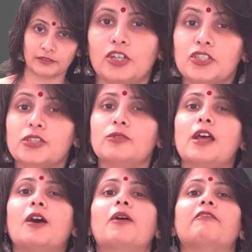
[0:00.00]
Soon,
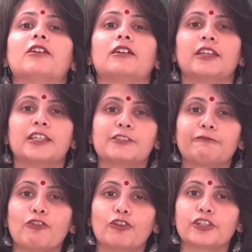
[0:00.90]
however, his
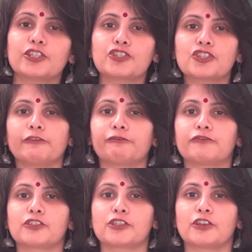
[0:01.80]
focus
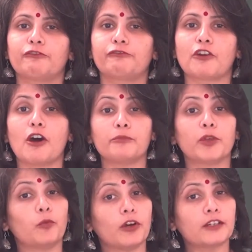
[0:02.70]
shifts from the
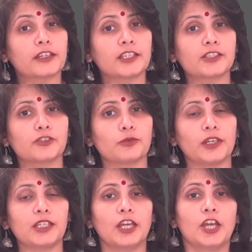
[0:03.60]
work he's
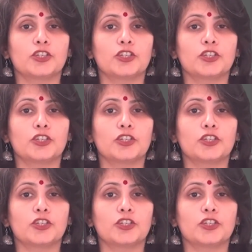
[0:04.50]
doing